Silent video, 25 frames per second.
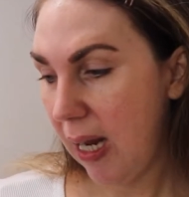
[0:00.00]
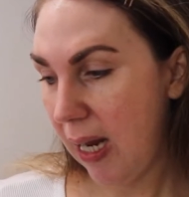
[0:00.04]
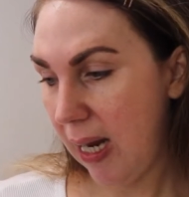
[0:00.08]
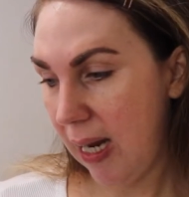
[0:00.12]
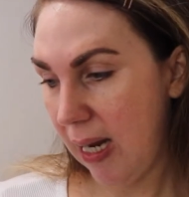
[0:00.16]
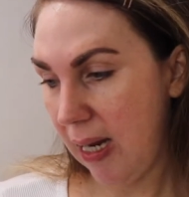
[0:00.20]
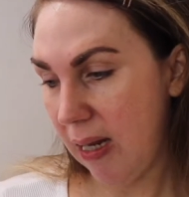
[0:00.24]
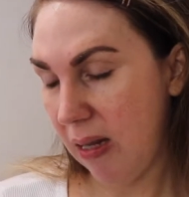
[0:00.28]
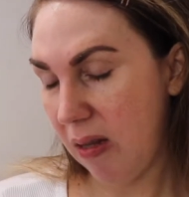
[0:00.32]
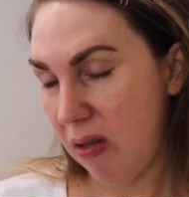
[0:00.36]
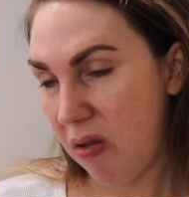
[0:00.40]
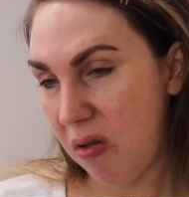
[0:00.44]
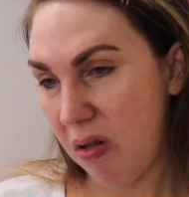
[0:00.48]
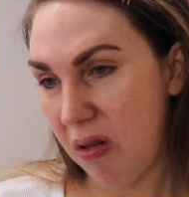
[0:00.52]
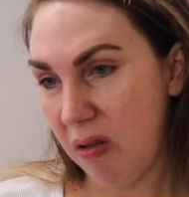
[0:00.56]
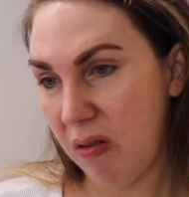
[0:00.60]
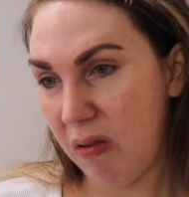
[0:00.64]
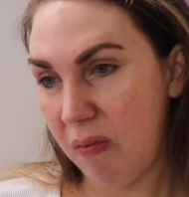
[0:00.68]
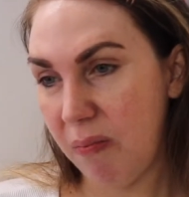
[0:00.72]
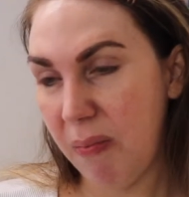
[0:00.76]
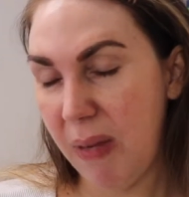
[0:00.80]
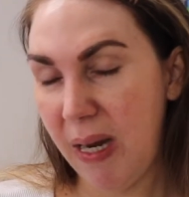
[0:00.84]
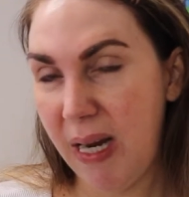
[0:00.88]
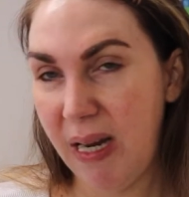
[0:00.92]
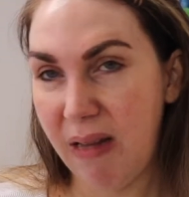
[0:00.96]
it
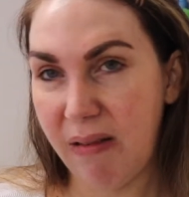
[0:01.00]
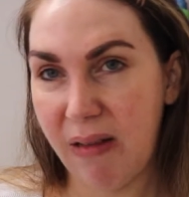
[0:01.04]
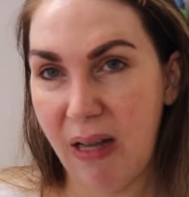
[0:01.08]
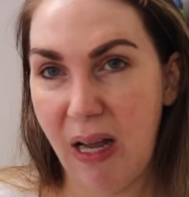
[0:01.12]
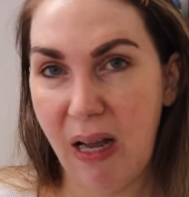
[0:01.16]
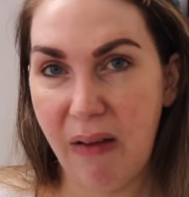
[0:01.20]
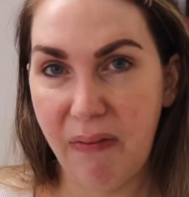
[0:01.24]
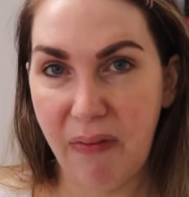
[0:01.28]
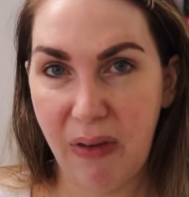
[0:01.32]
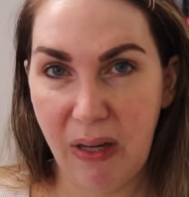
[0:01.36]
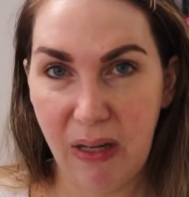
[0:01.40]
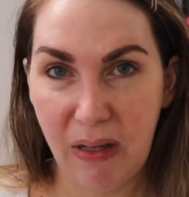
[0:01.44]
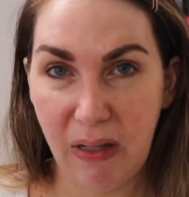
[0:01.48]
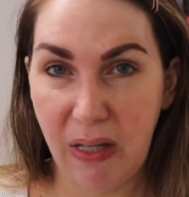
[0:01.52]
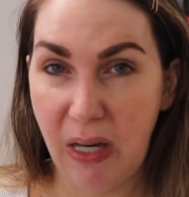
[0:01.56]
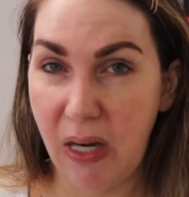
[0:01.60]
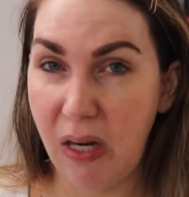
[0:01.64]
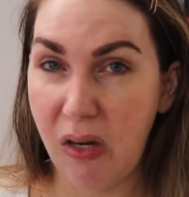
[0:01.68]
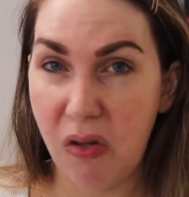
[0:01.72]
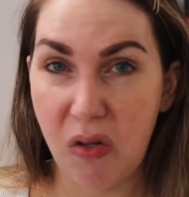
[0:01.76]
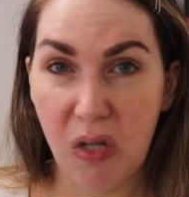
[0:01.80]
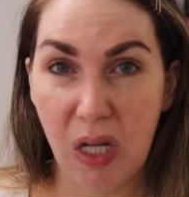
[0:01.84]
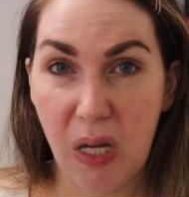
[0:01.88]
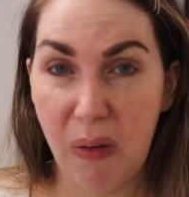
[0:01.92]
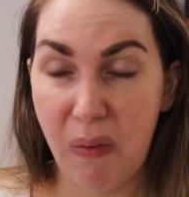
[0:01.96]
just means that
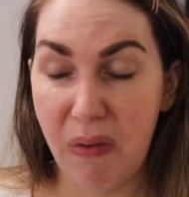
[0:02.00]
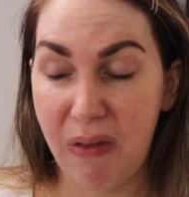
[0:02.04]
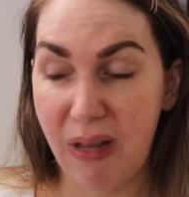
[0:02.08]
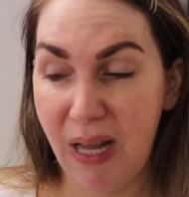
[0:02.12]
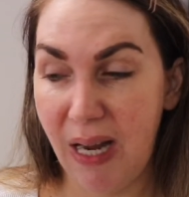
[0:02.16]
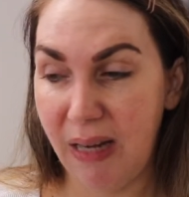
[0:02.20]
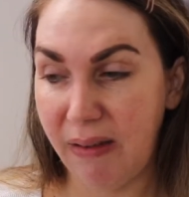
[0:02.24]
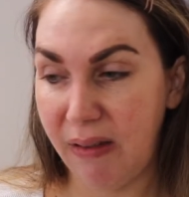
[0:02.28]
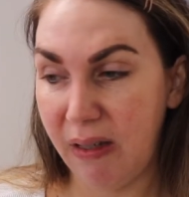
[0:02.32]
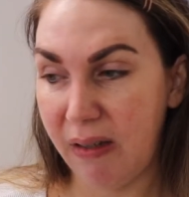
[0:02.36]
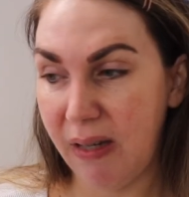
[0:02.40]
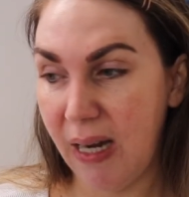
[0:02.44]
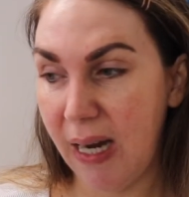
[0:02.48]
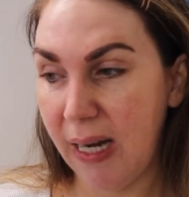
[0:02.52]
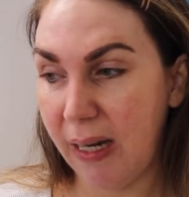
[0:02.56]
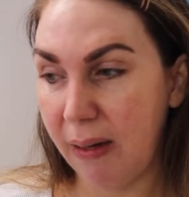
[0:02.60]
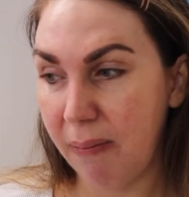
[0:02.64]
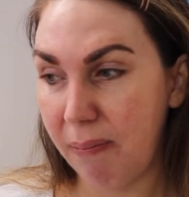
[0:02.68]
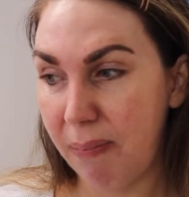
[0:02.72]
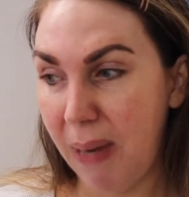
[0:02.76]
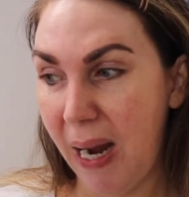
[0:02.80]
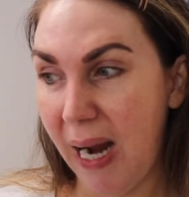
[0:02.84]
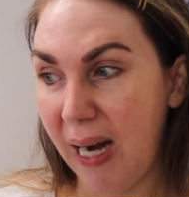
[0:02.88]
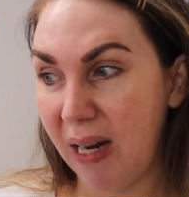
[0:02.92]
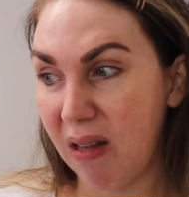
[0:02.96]
YouTube has had to take a
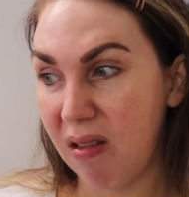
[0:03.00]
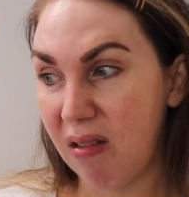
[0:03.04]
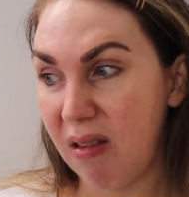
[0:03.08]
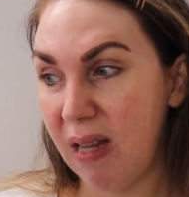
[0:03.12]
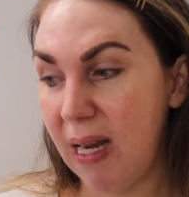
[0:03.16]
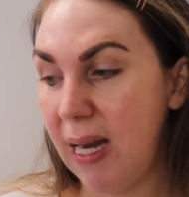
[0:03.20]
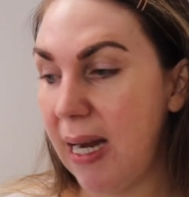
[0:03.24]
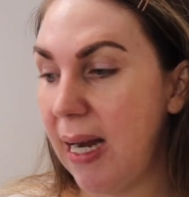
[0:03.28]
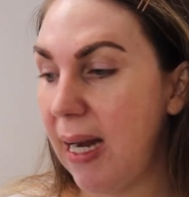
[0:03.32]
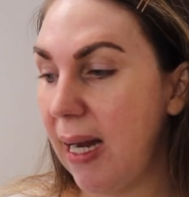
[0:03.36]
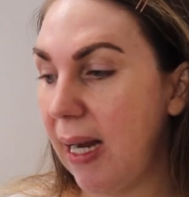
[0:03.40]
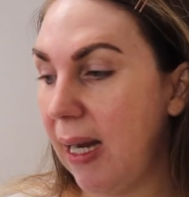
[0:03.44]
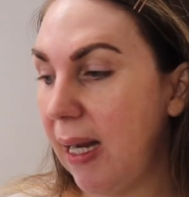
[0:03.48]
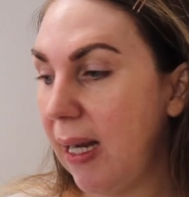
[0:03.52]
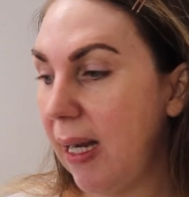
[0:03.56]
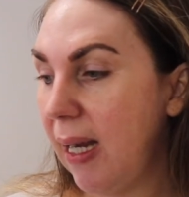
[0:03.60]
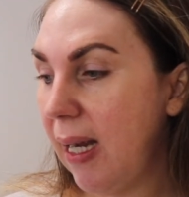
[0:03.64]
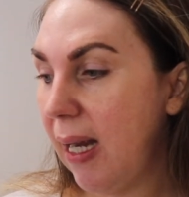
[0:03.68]
back seat,